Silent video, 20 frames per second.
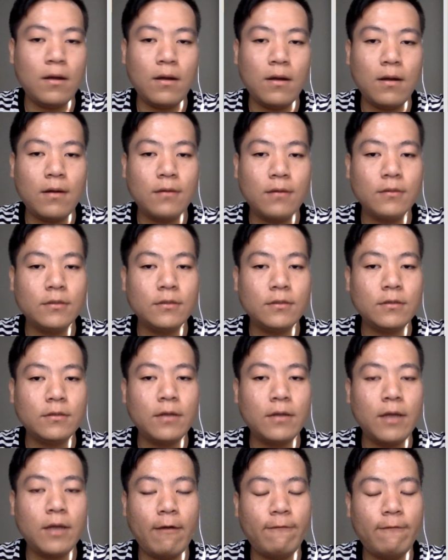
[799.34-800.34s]
Also,
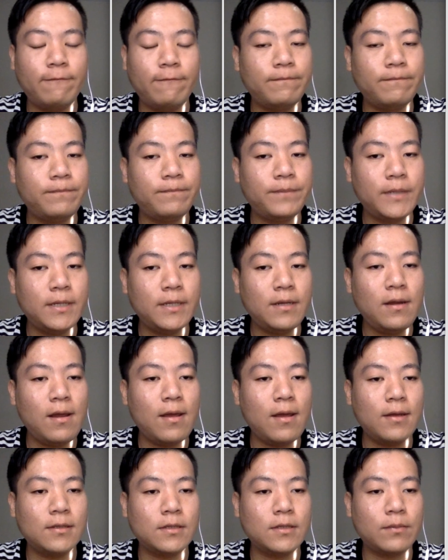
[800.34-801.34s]
if P
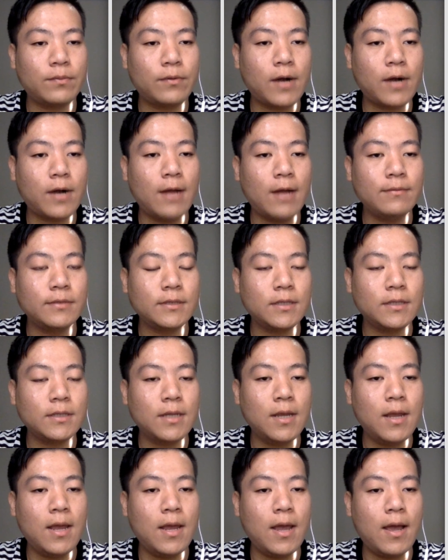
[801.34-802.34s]
is a prime,
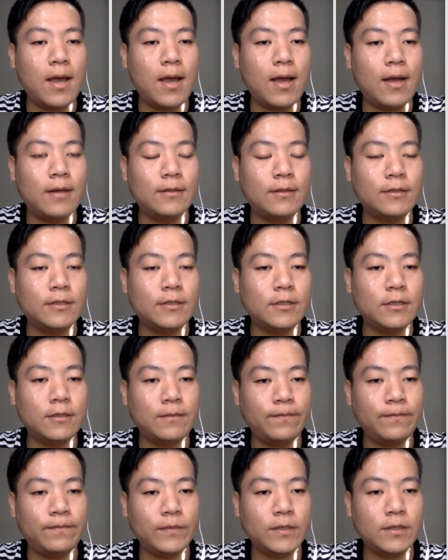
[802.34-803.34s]
and
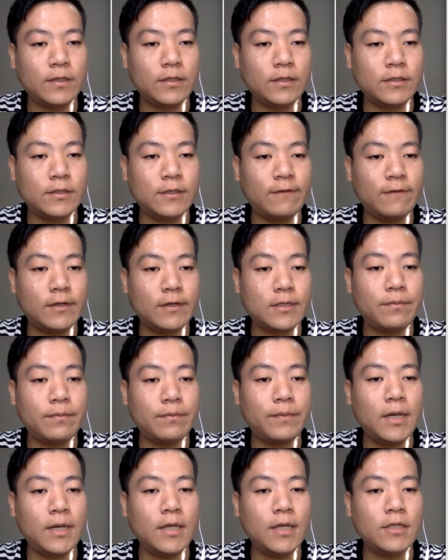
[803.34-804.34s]
the
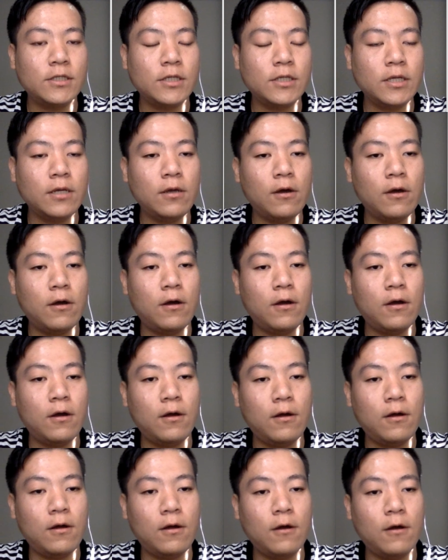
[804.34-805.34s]
divisibility
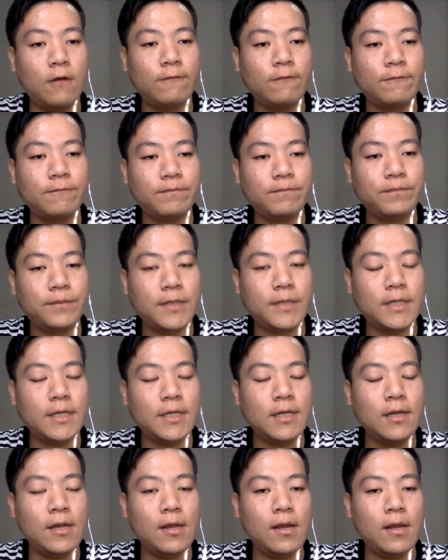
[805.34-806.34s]
of
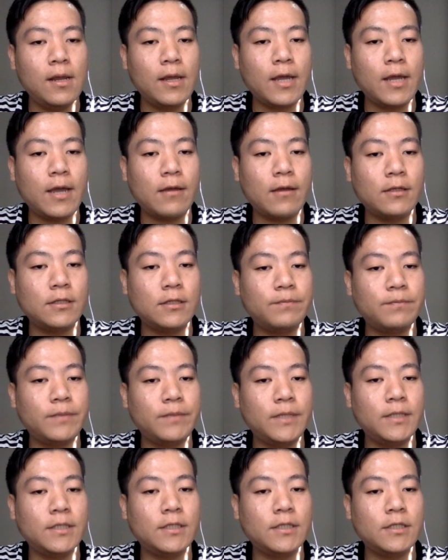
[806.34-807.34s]
P can
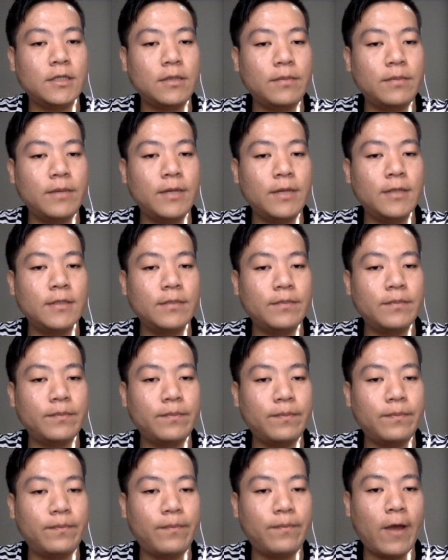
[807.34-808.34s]
be determined
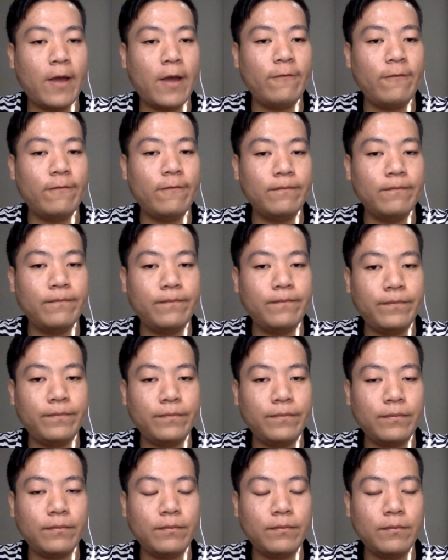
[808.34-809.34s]
by
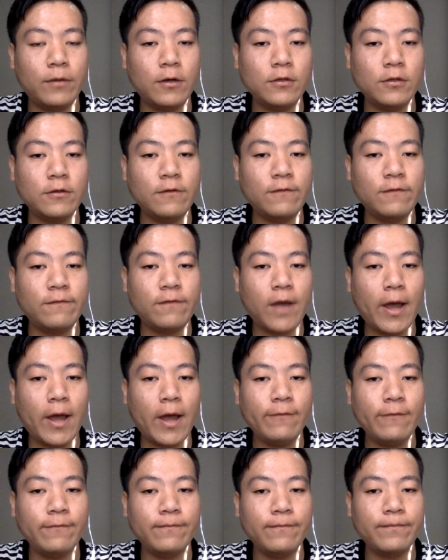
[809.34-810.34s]
module
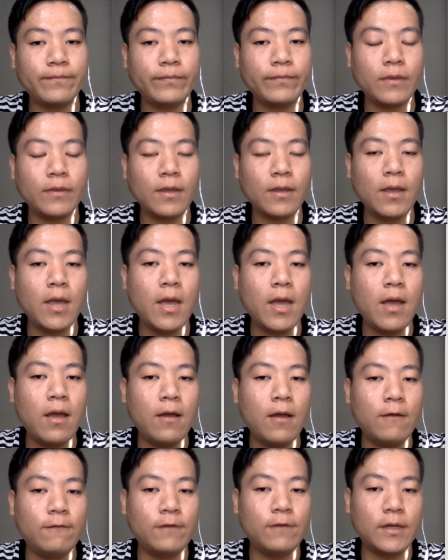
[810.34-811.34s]
5.
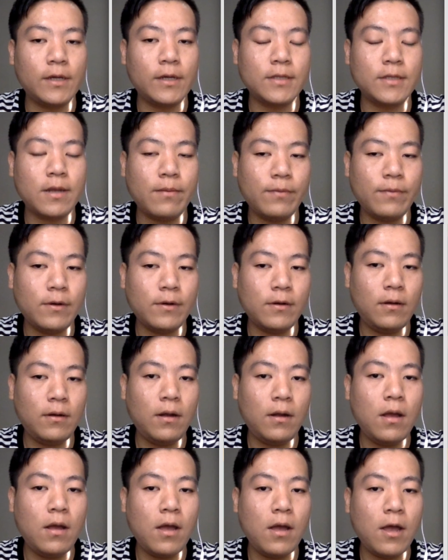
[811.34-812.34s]
For example,
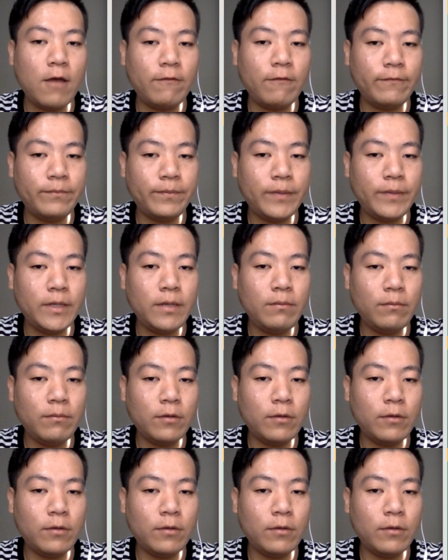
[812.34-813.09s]
if P